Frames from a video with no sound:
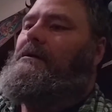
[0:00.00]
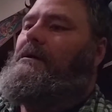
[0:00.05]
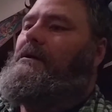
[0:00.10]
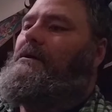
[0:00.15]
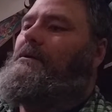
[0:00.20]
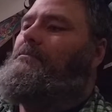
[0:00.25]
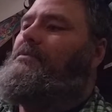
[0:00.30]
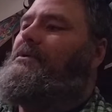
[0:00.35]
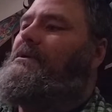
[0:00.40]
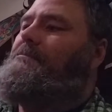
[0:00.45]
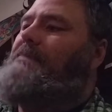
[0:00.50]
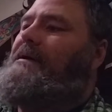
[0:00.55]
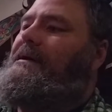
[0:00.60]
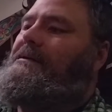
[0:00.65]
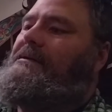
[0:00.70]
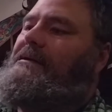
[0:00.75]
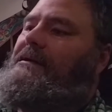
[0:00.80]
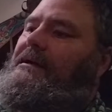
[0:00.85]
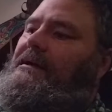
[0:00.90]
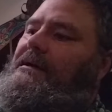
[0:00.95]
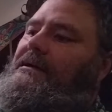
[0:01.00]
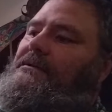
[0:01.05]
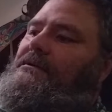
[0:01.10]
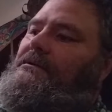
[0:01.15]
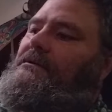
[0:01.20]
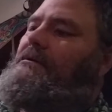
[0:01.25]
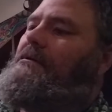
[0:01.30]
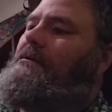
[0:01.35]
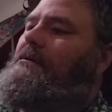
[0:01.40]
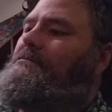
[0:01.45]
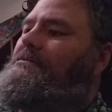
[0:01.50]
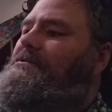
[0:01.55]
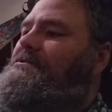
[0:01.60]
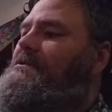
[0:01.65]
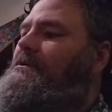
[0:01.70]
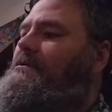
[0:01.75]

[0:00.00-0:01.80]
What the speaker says: Now to put it back together, I'm just